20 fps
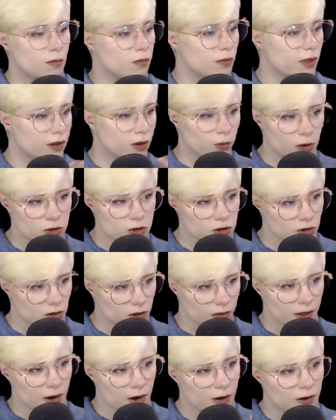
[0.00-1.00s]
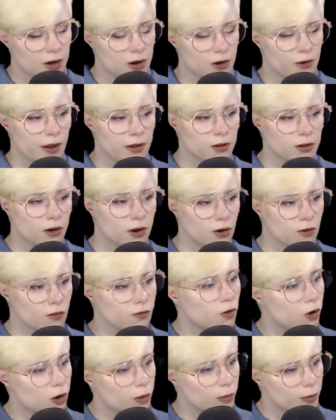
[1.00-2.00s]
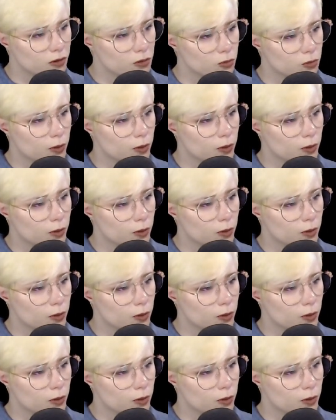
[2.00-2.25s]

like, questions on there and interact on our forum as